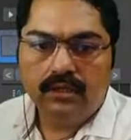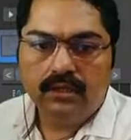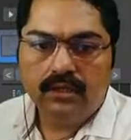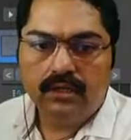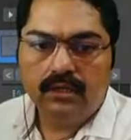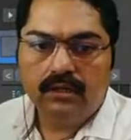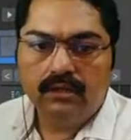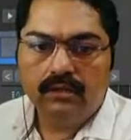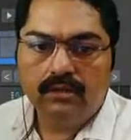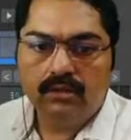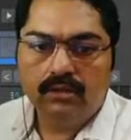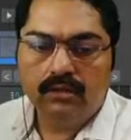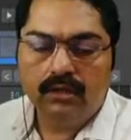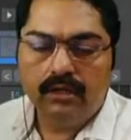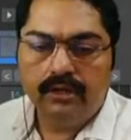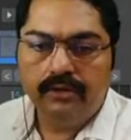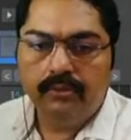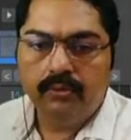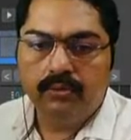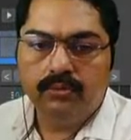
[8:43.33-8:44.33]
to
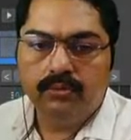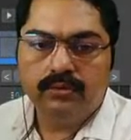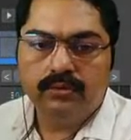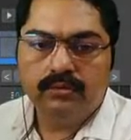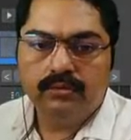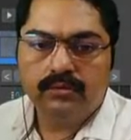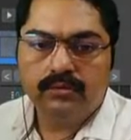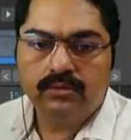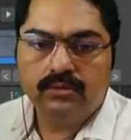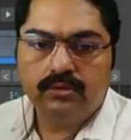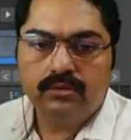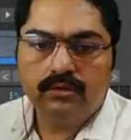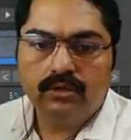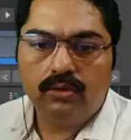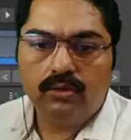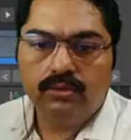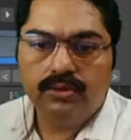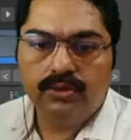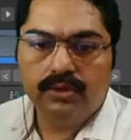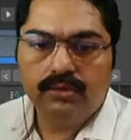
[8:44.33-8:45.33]
view. So now
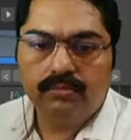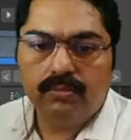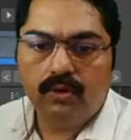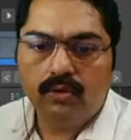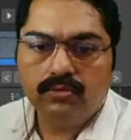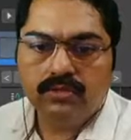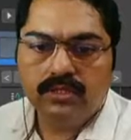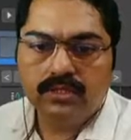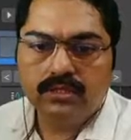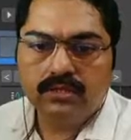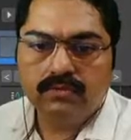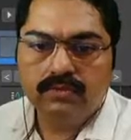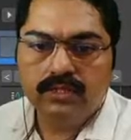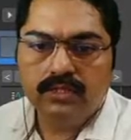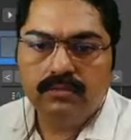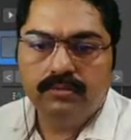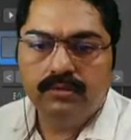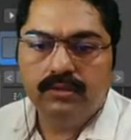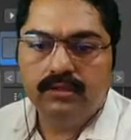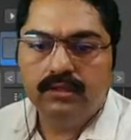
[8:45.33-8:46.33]
your mouse is
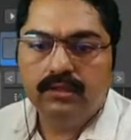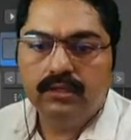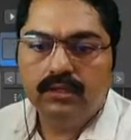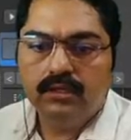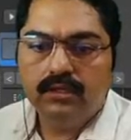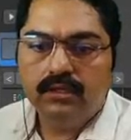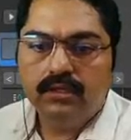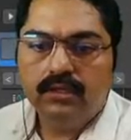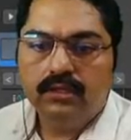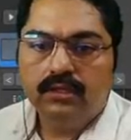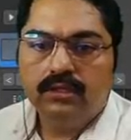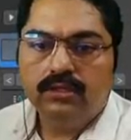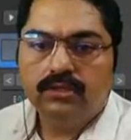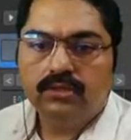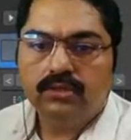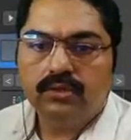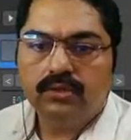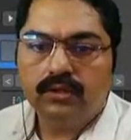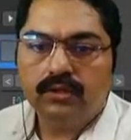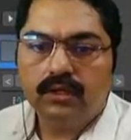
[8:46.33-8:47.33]
visible.
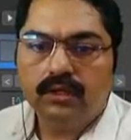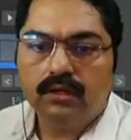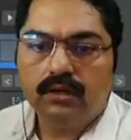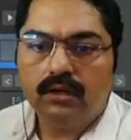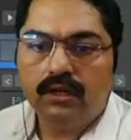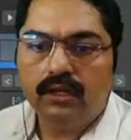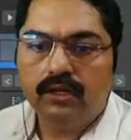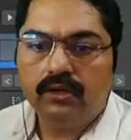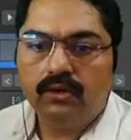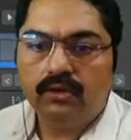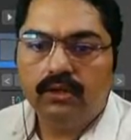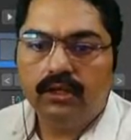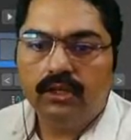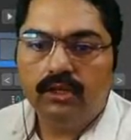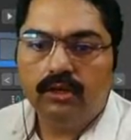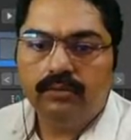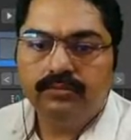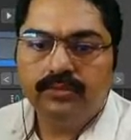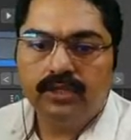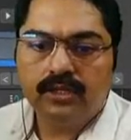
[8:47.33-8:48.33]
So you can click on any
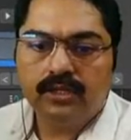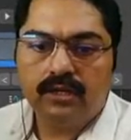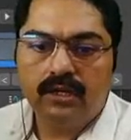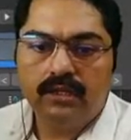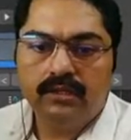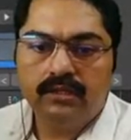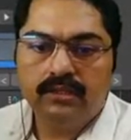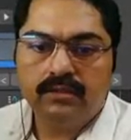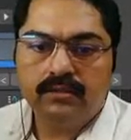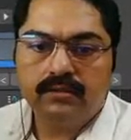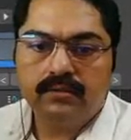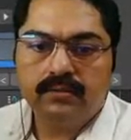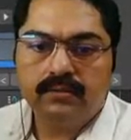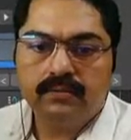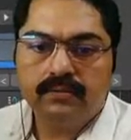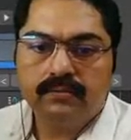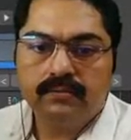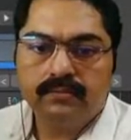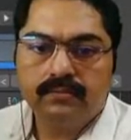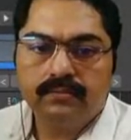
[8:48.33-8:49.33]
object like this.
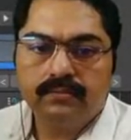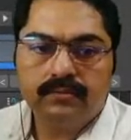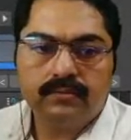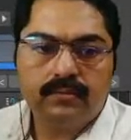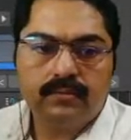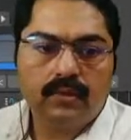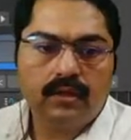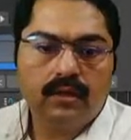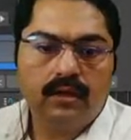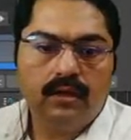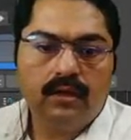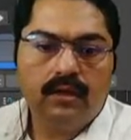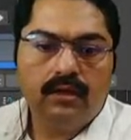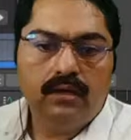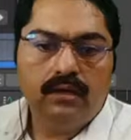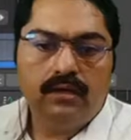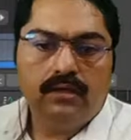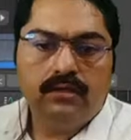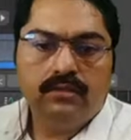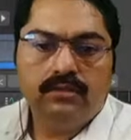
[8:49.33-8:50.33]

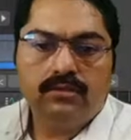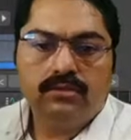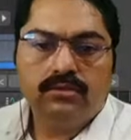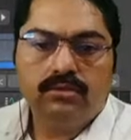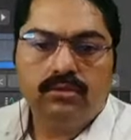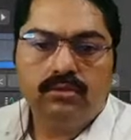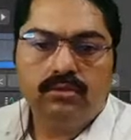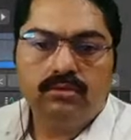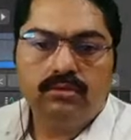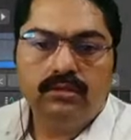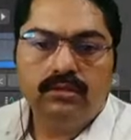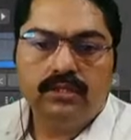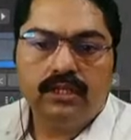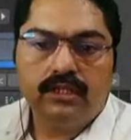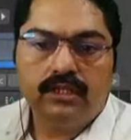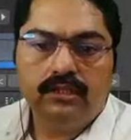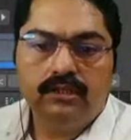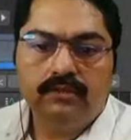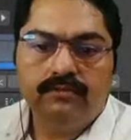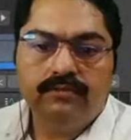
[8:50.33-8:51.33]
So the
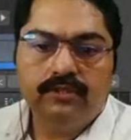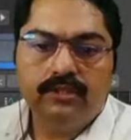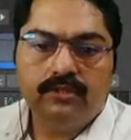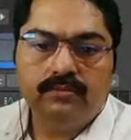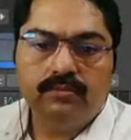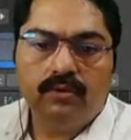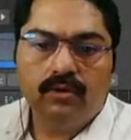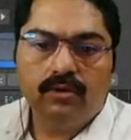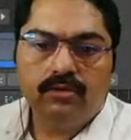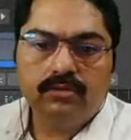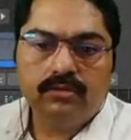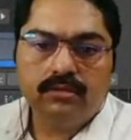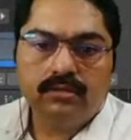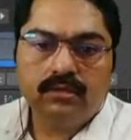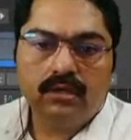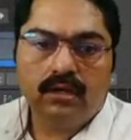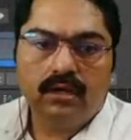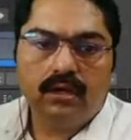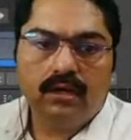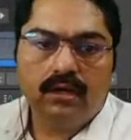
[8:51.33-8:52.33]
setting of this box
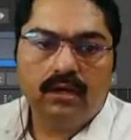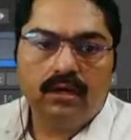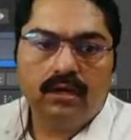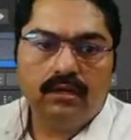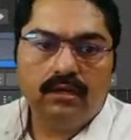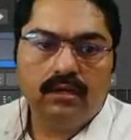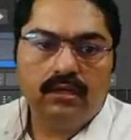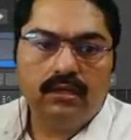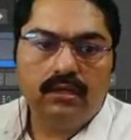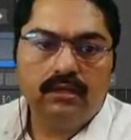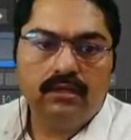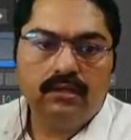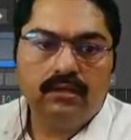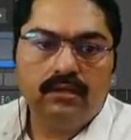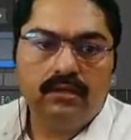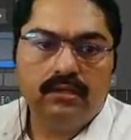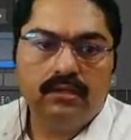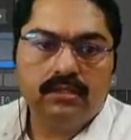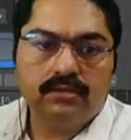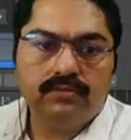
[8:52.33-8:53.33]
are in
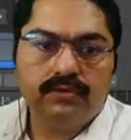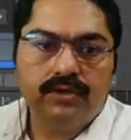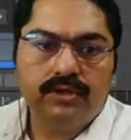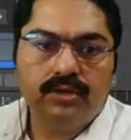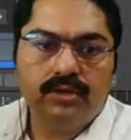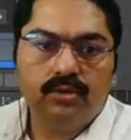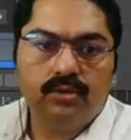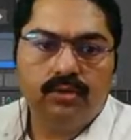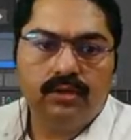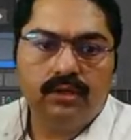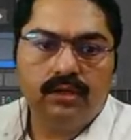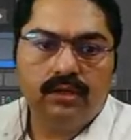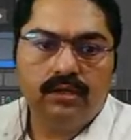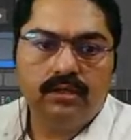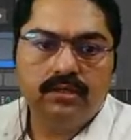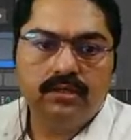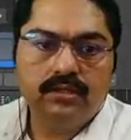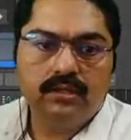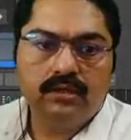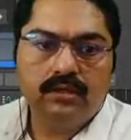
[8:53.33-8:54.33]
this window. Here
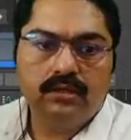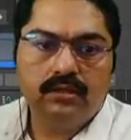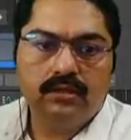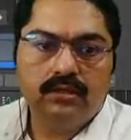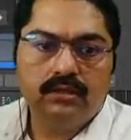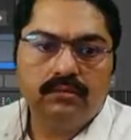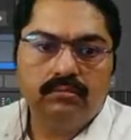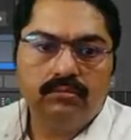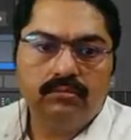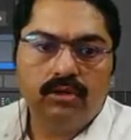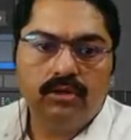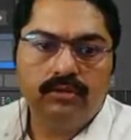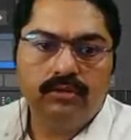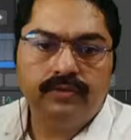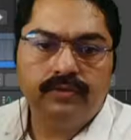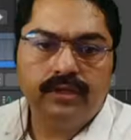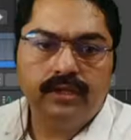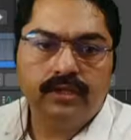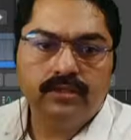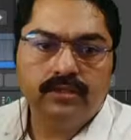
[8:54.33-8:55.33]
is the
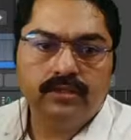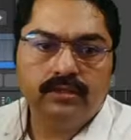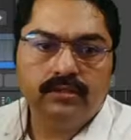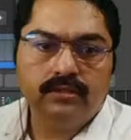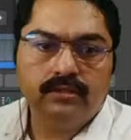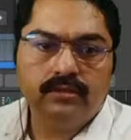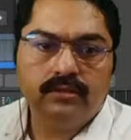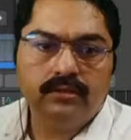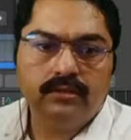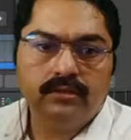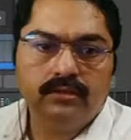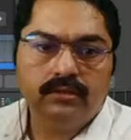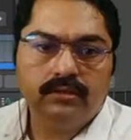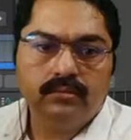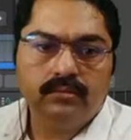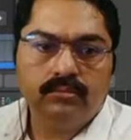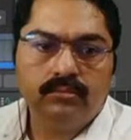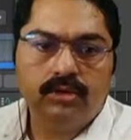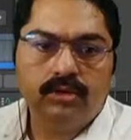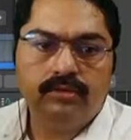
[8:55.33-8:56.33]
modification,
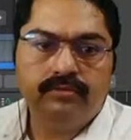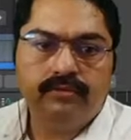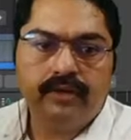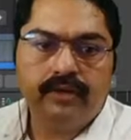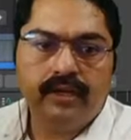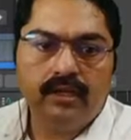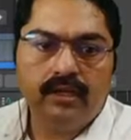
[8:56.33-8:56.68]
modify